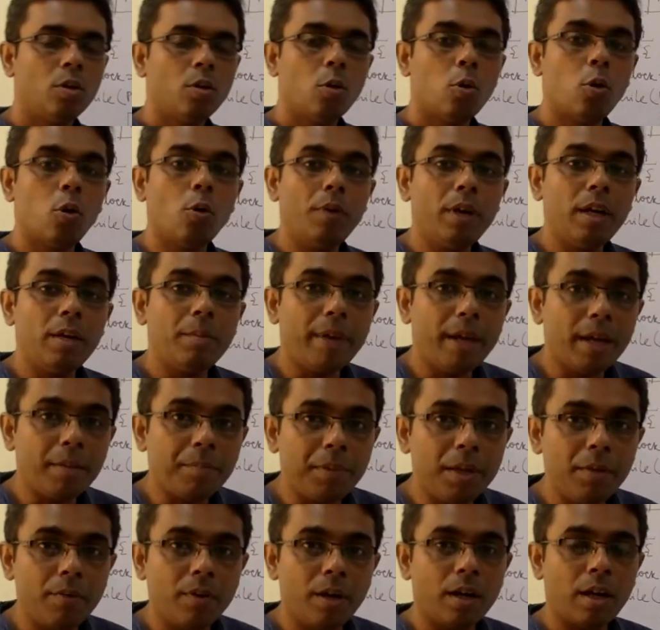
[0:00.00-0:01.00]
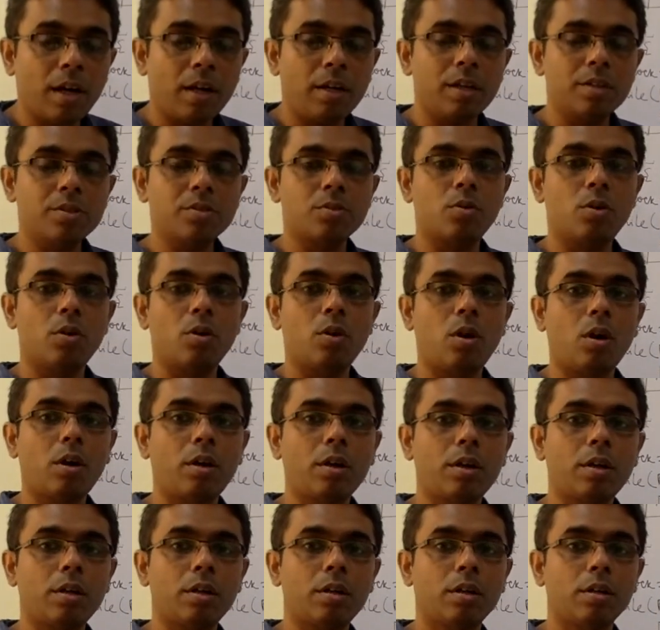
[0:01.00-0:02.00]
Who will make P1 underscore
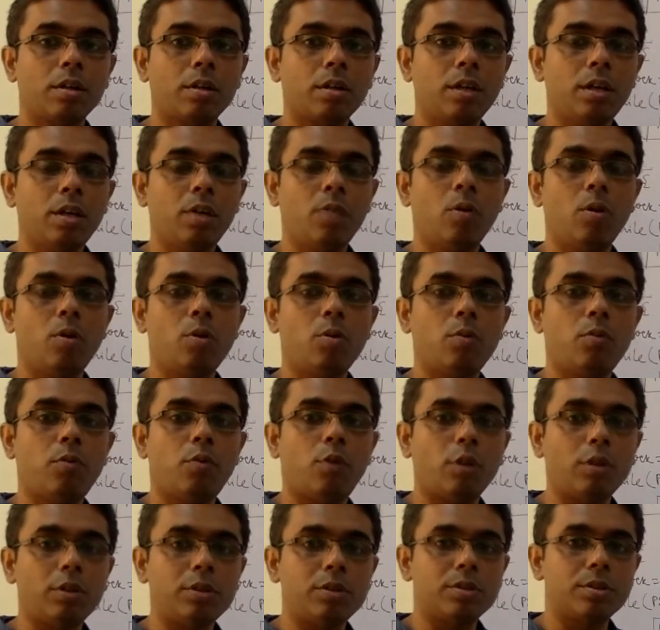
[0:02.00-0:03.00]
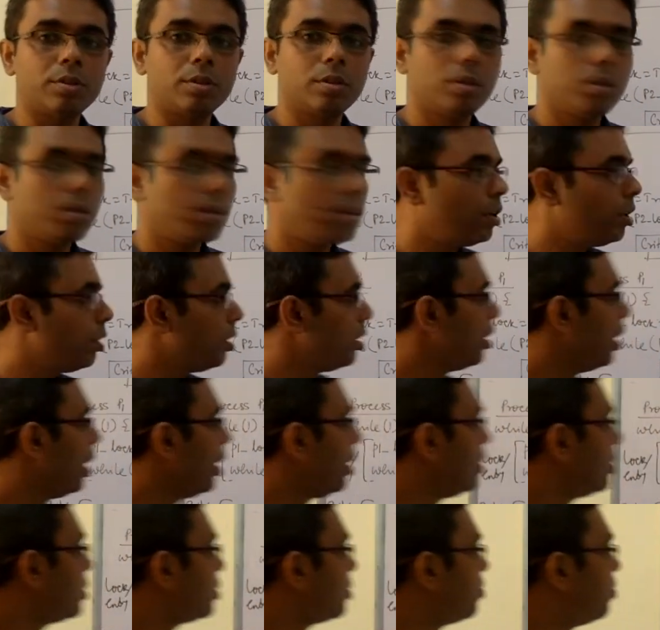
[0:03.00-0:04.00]
lock equal to false?
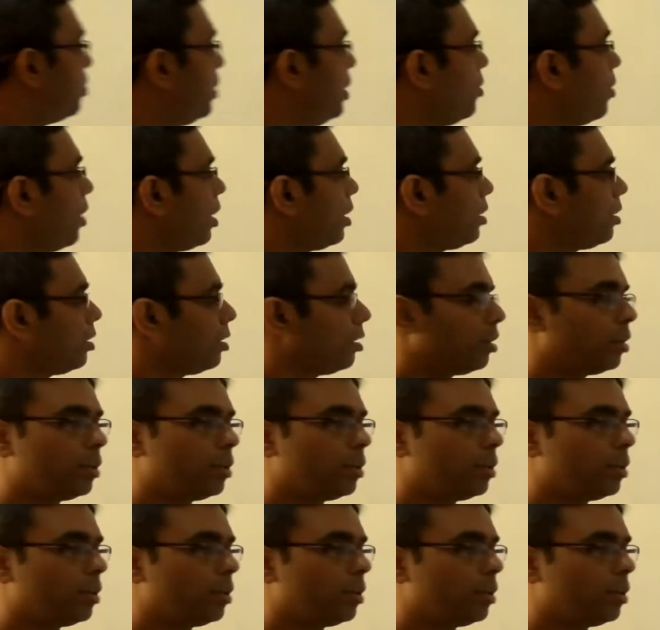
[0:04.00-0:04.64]
It is P1.